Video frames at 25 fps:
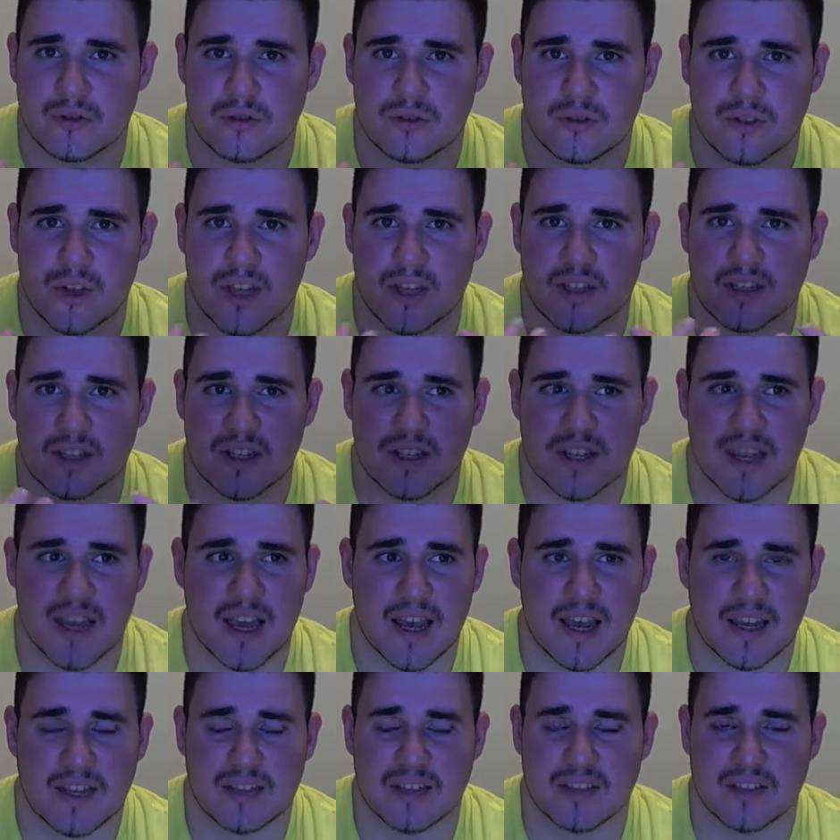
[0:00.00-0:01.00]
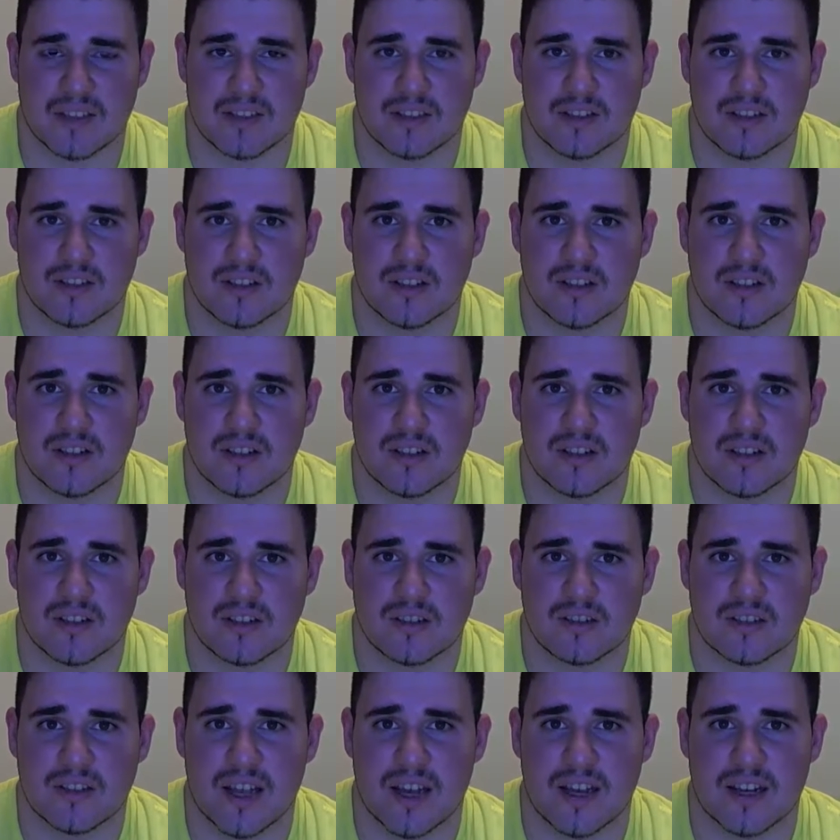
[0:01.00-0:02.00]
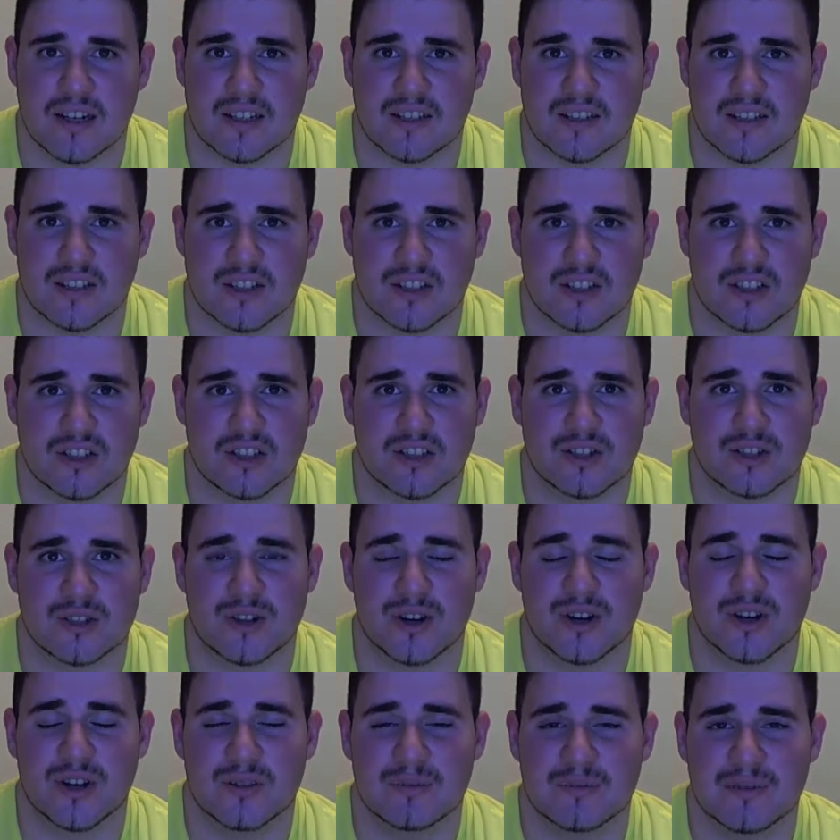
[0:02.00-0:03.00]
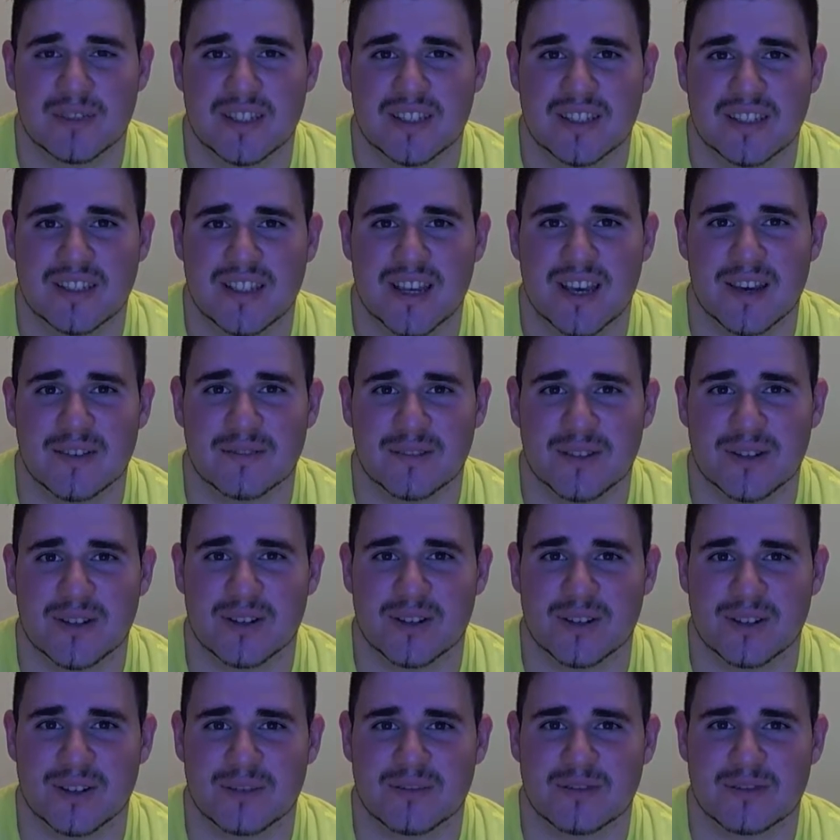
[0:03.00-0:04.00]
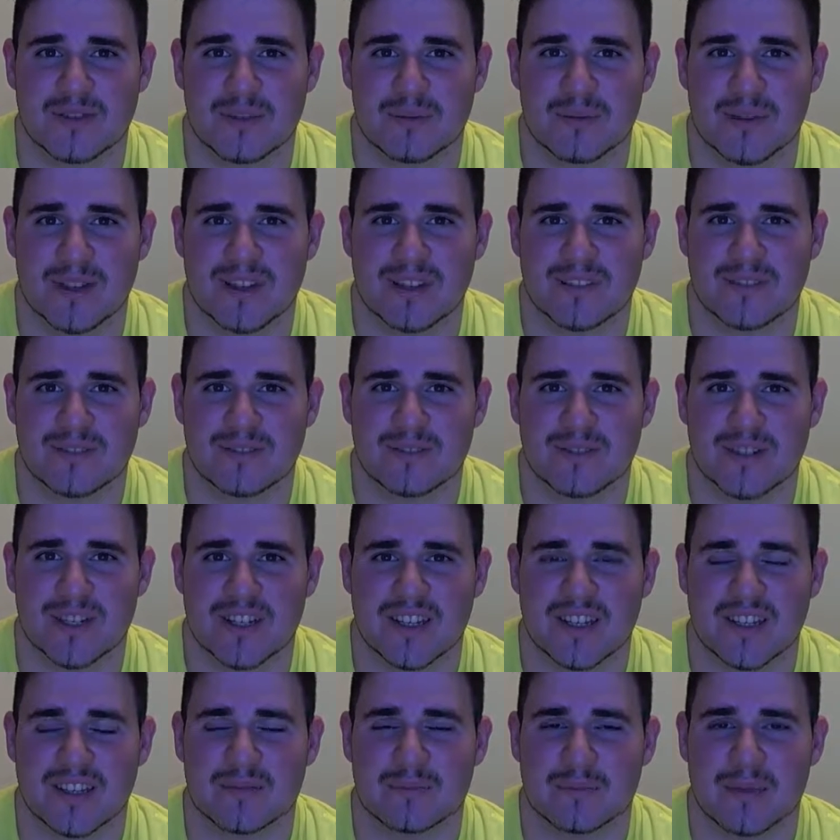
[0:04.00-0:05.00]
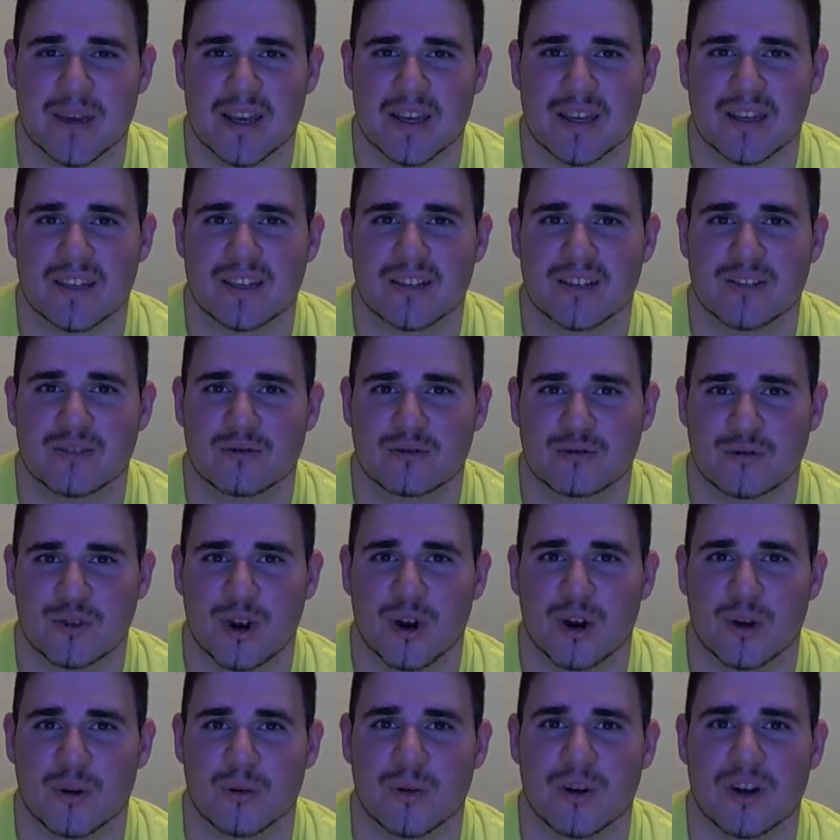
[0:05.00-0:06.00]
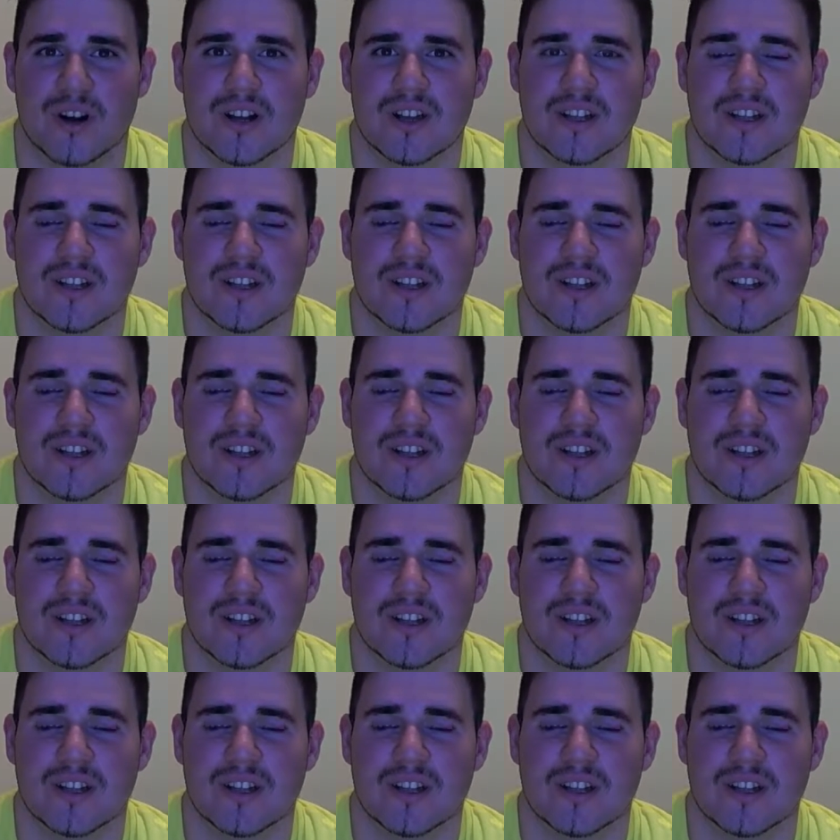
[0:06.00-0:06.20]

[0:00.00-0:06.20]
It's a cactus that is extremely difficult for me to freaking make grow.